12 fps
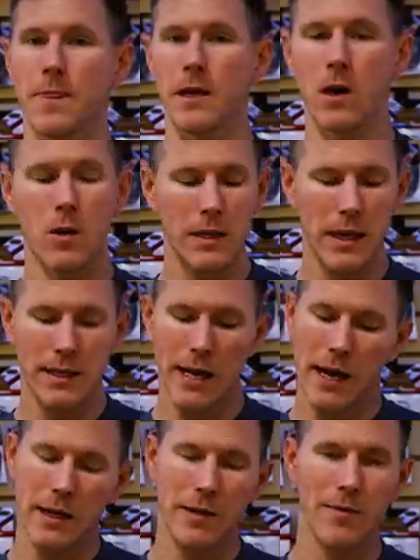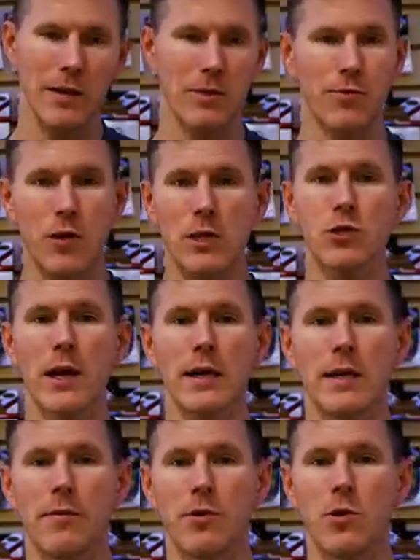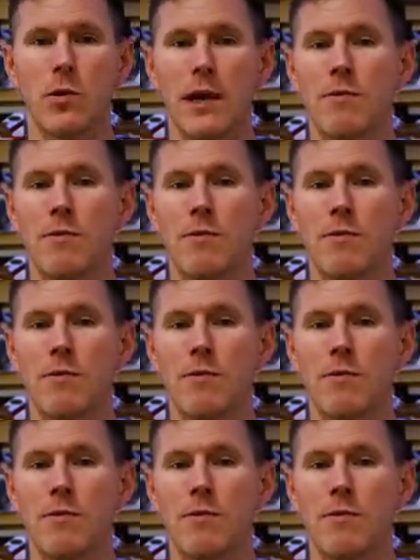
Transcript: You know, it kind of is frustrating if you